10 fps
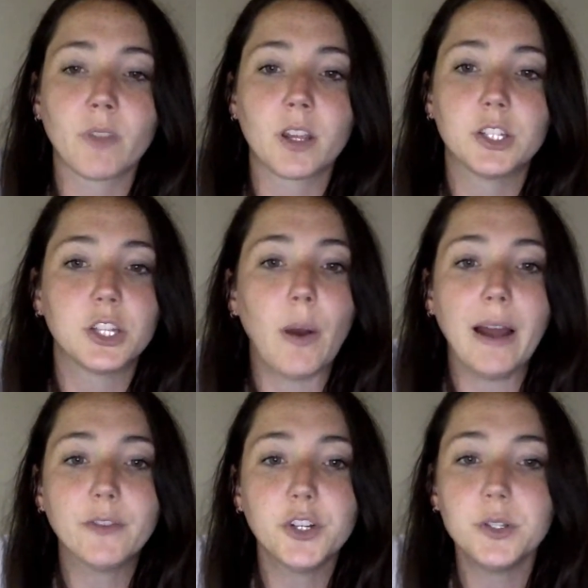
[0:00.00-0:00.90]
So
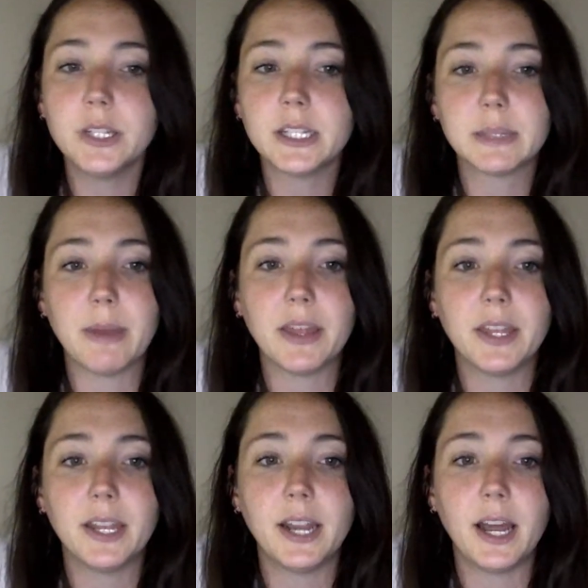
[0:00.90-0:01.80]
after using this
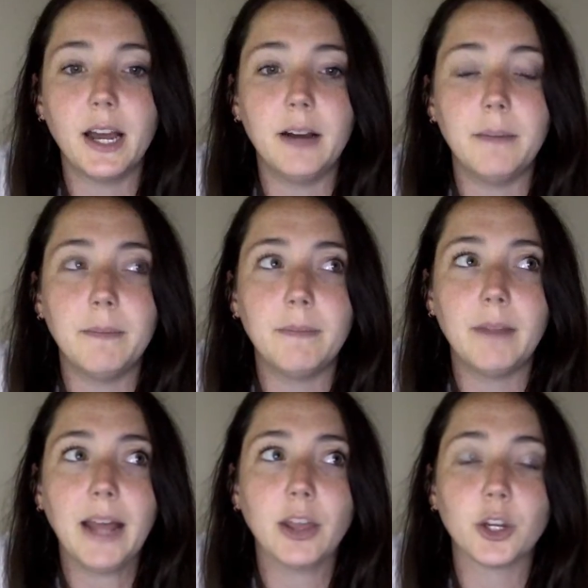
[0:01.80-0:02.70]
method,
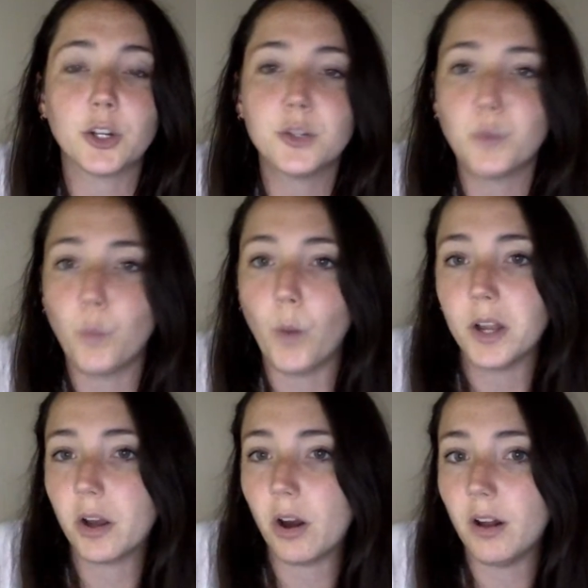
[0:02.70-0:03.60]
I learned
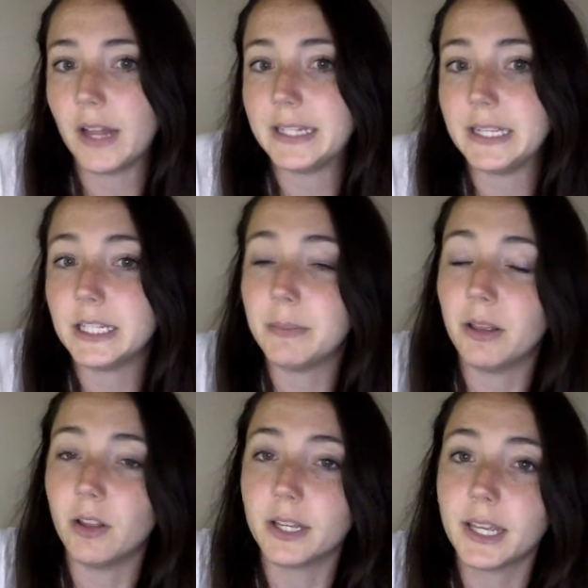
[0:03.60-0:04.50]
what all I need to be
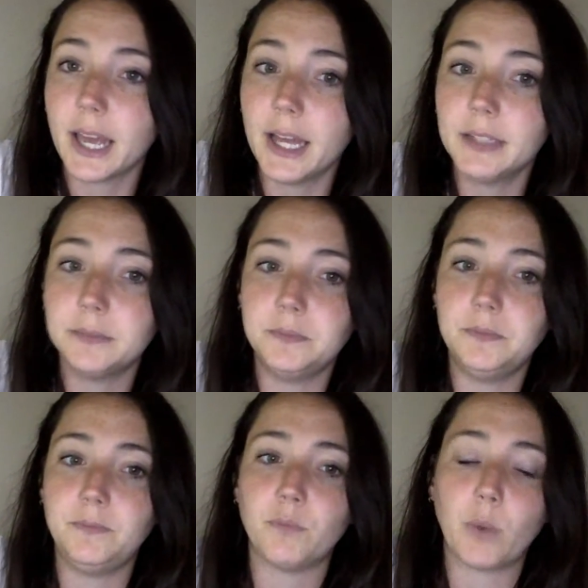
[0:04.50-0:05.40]
looking at
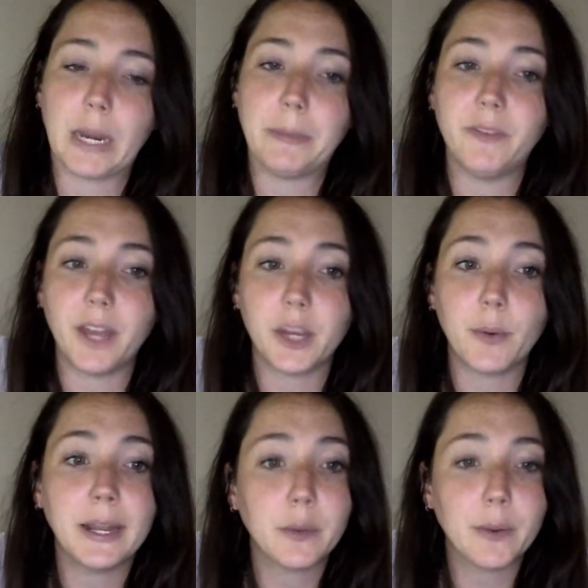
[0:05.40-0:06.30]
when I'm
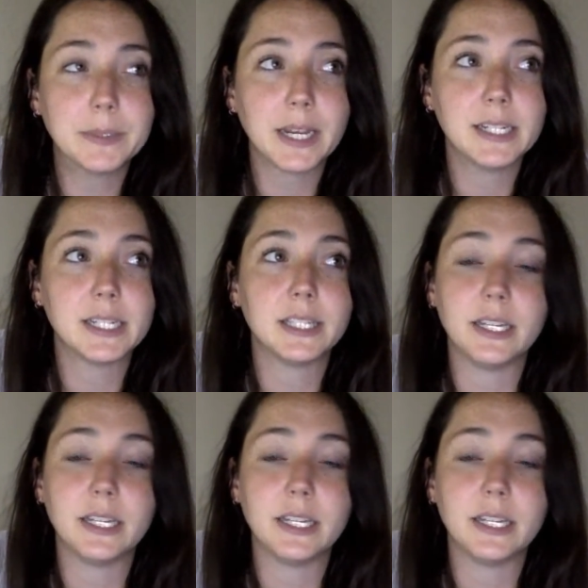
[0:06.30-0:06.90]
evaluating a website to see